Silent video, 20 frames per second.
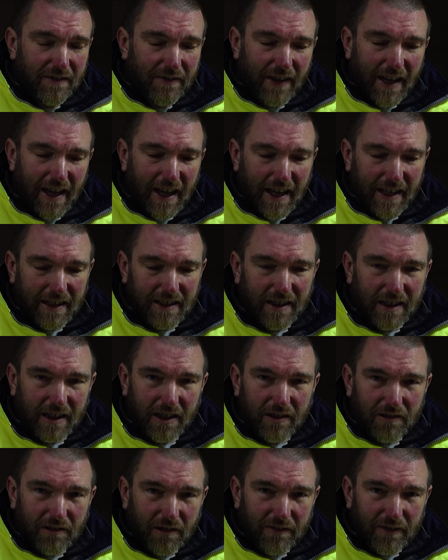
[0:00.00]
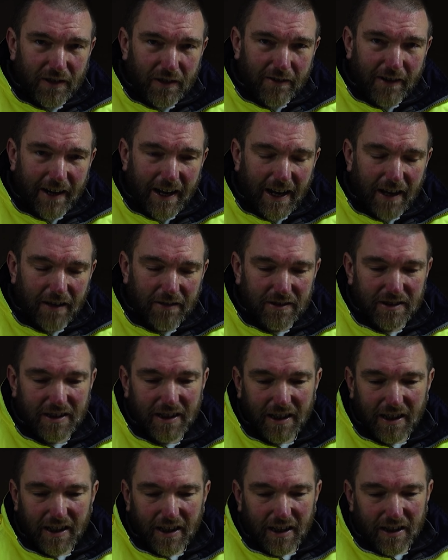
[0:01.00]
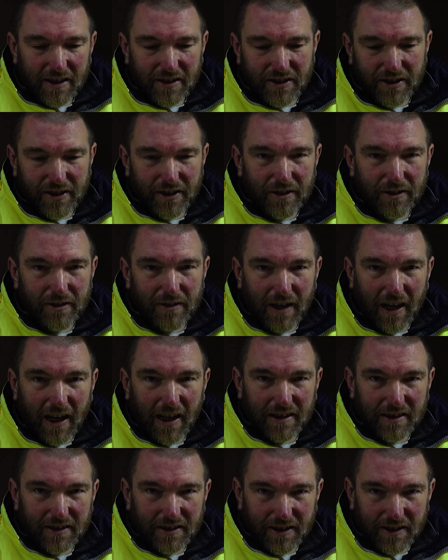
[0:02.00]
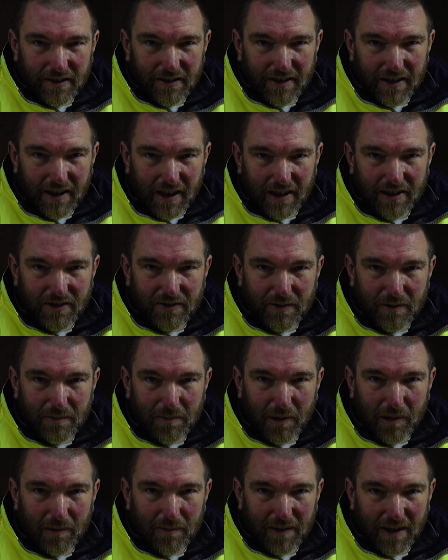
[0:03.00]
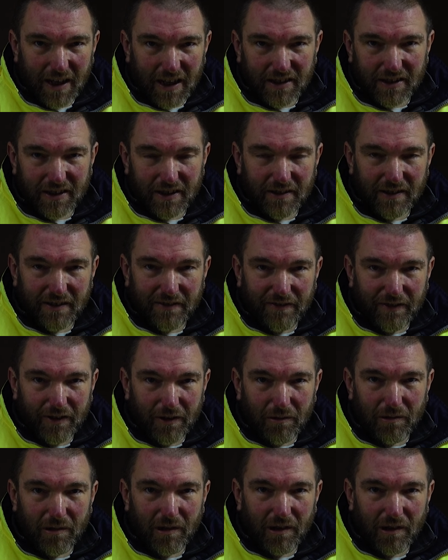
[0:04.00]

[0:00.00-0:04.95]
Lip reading: van and grovel around to undo the nuts from the bottom and undo the fuel